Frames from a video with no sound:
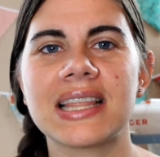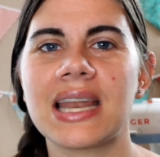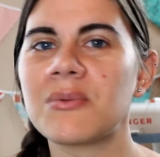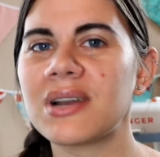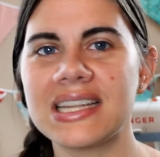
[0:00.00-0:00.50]

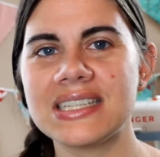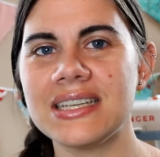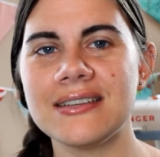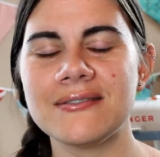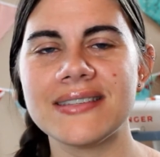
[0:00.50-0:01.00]
that I'm wanting to
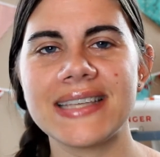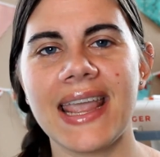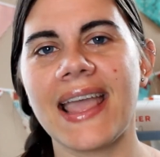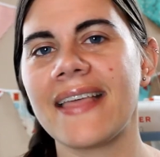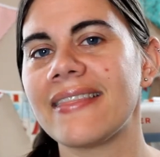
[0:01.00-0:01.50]
use,
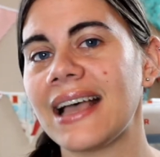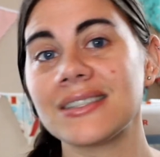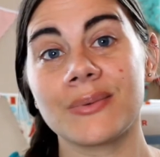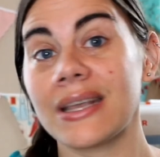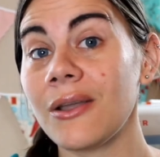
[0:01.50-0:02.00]
and
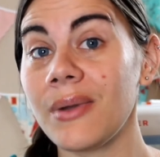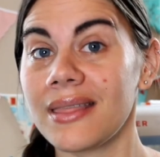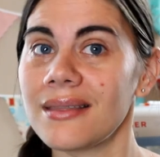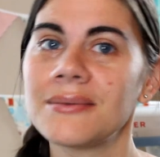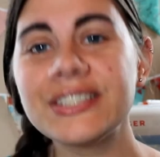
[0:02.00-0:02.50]
that's what I go
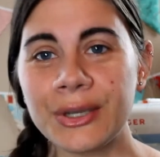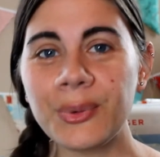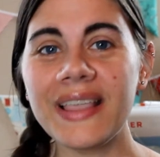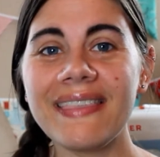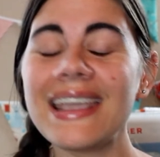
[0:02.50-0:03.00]
with.
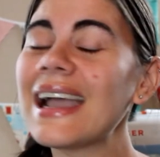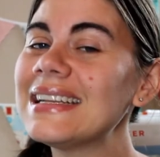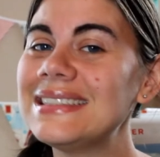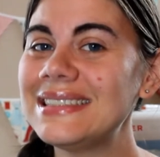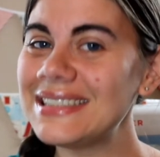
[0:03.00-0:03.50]
So one thing
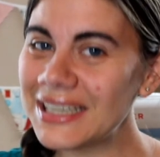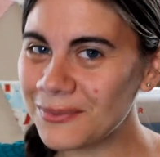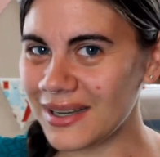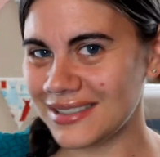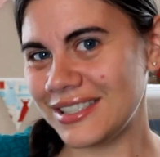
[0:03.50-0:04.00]
I
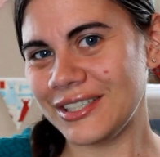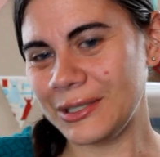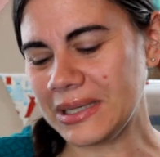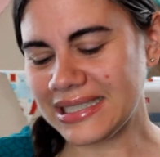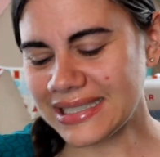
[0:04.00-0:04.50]
did want to do
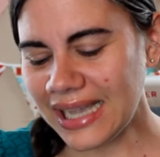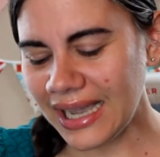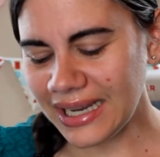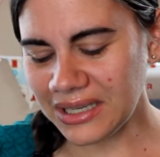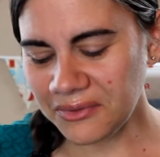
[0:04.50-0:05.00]
is
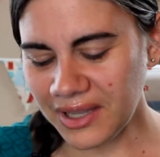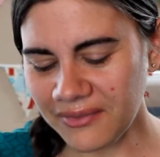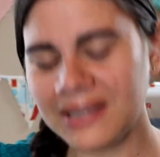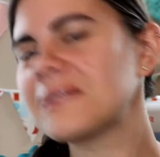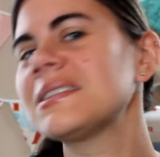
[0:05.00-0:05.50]
kind of
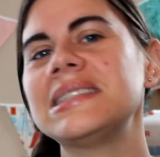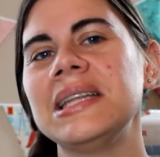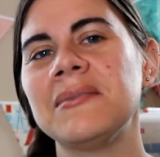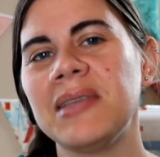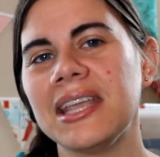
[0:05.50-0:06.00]
give a little
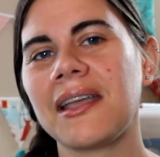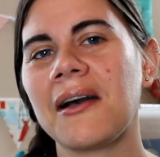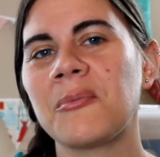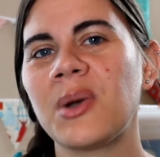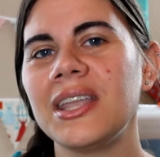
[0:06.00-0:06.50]
sneak peek
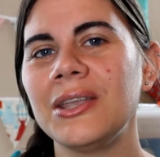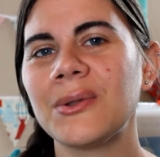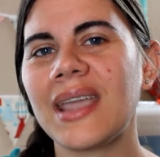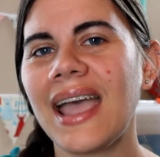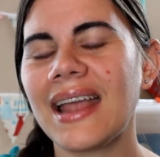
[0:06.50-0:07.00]
on what
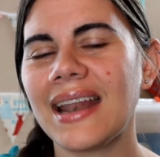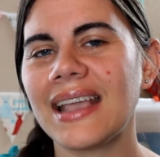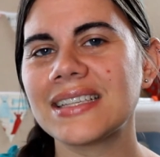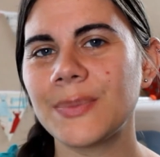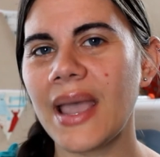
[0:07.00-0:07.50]
you can
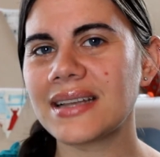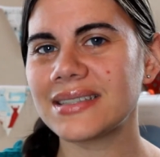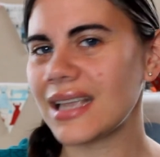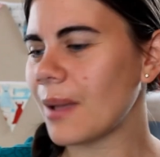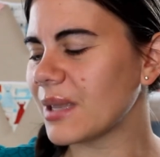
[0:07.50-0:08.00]

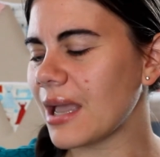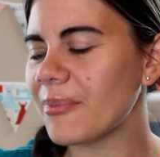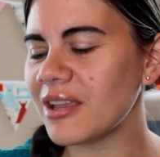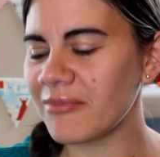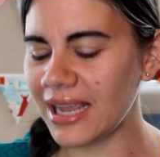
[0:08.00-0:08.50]
expect coming
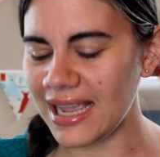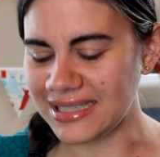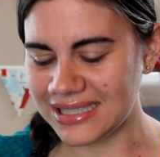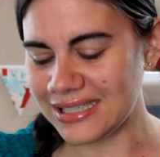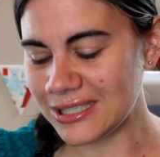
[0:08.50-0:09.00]
up in my
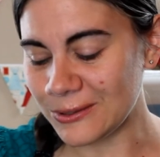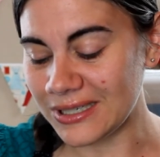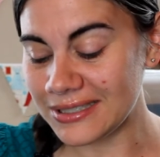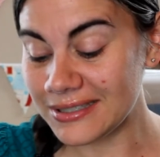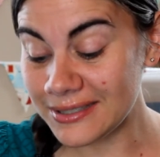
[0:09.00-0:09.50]
Etsy
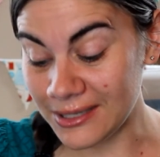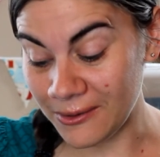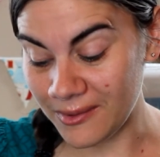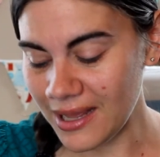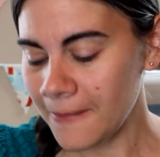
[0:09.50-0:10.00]
store
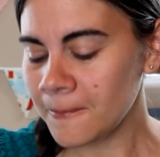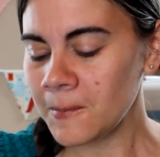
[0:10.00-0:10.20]
soon.